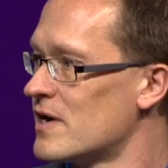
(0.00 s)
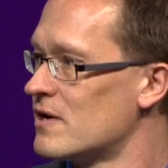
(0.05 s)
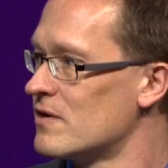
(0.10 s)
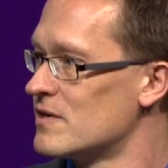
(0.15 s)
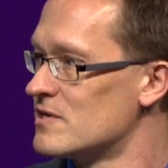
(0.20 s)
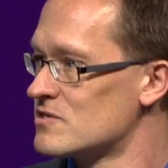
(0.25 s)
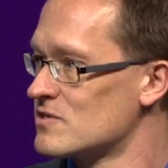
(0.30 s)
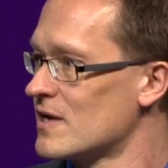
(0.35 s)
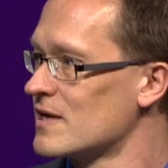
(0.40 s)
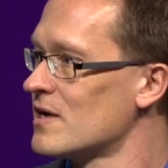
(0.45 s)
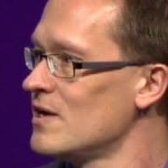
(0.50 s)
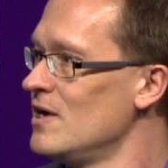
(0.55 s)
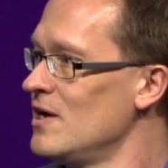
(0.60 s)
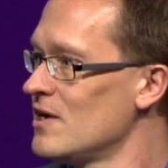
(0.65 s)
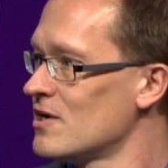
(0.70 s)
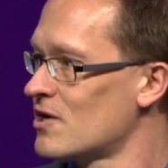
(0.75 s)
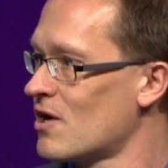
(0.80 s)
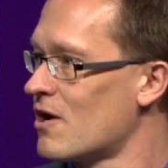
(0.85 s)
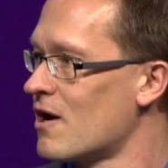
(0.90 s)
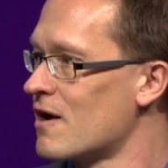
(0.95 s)
areas like
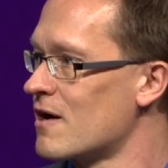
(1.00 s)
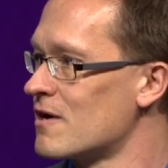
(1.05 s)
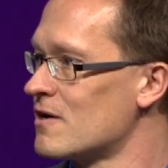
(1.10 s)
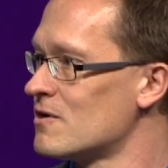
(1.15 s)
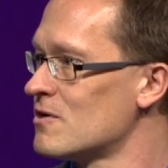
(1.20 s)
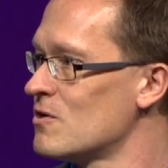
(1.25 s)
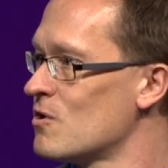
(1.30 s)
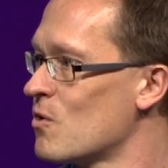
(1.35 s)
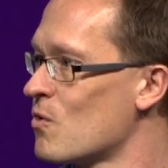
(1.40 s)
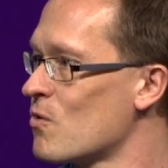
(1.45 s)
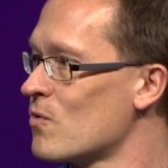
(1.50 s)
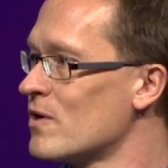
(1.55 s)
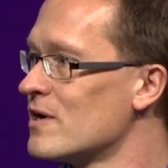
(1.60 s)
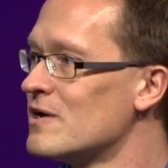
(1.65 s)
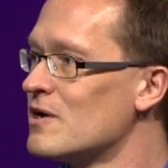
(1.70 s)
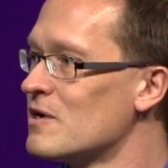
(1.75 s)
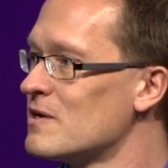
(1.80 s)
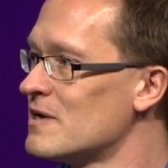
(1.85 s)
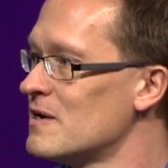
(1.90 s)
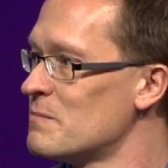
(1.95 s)
car or
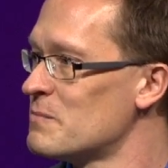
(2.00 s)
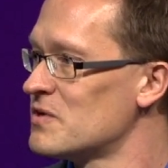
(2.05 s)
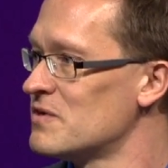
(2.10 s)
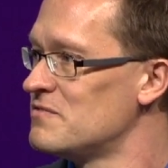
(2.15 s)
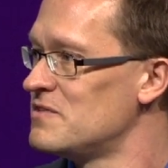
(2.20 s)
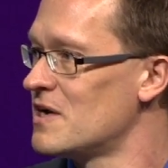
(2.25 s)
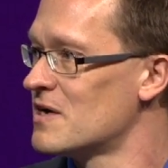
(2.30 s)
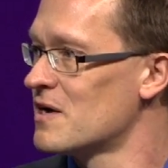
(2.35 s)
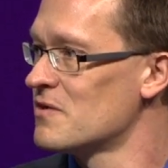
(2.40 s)
in a number of